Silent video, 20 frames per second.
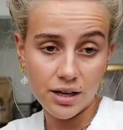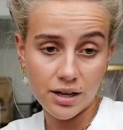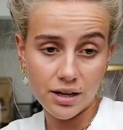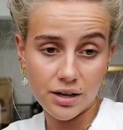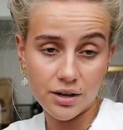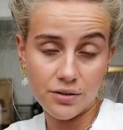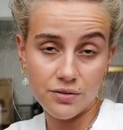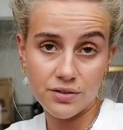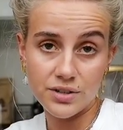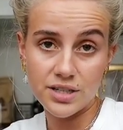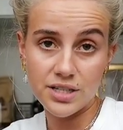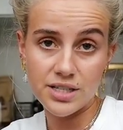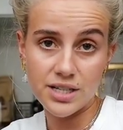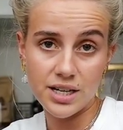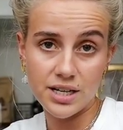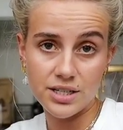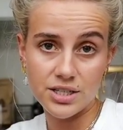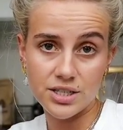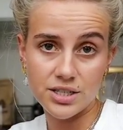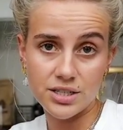
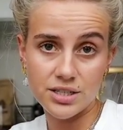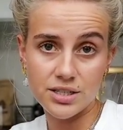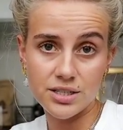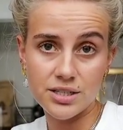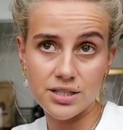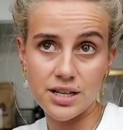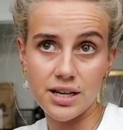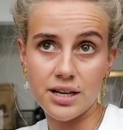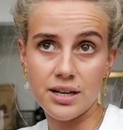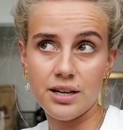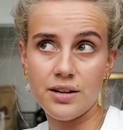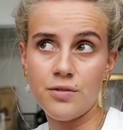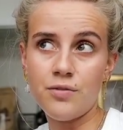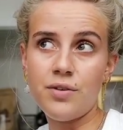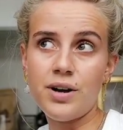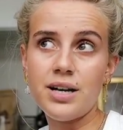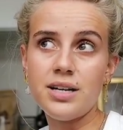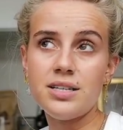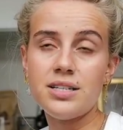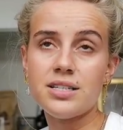conversations. And if
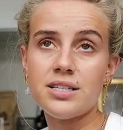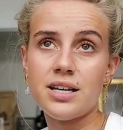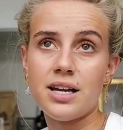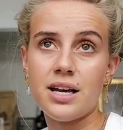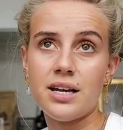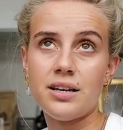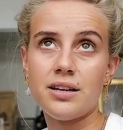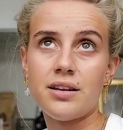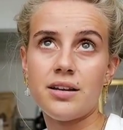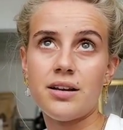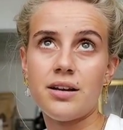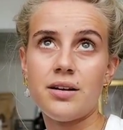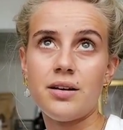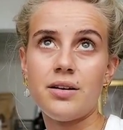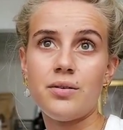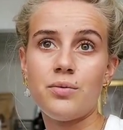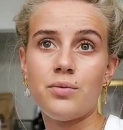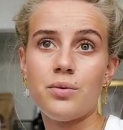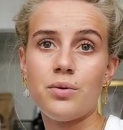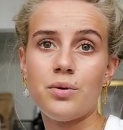I stand in a
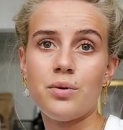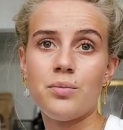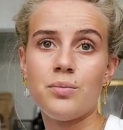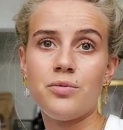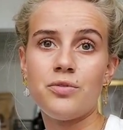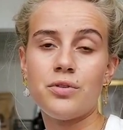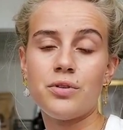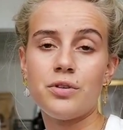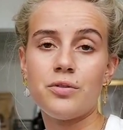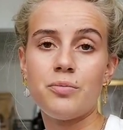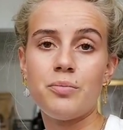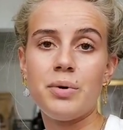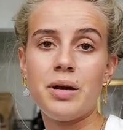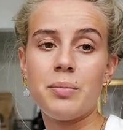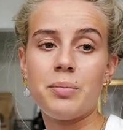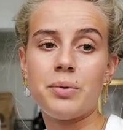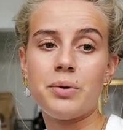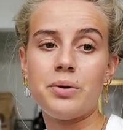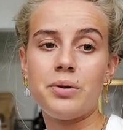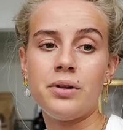room full of
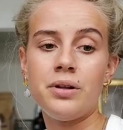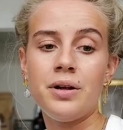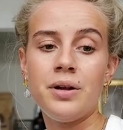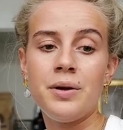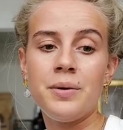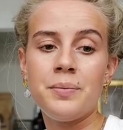people,